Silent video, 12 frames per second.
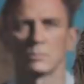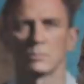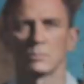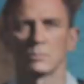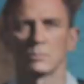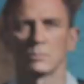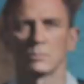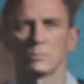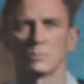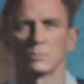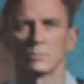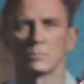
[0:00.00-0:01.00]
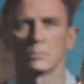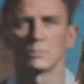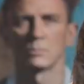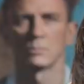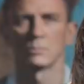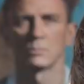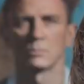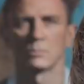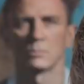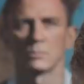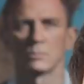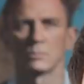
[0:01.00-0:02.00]

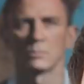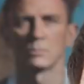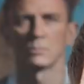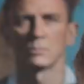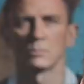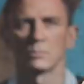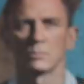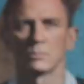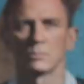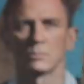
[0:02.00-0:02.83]
(not speaking)